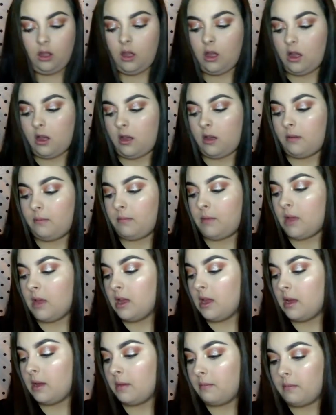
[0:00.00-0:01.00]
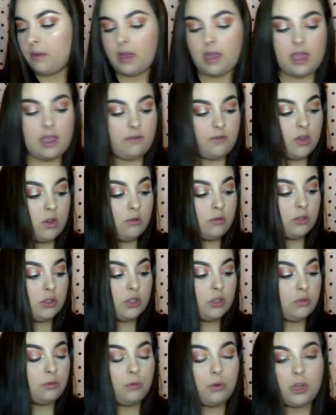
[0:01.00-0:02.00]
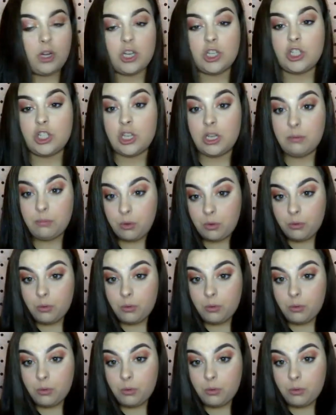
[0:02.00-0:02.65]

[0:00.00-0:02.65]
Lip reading: But if you do want a cheaper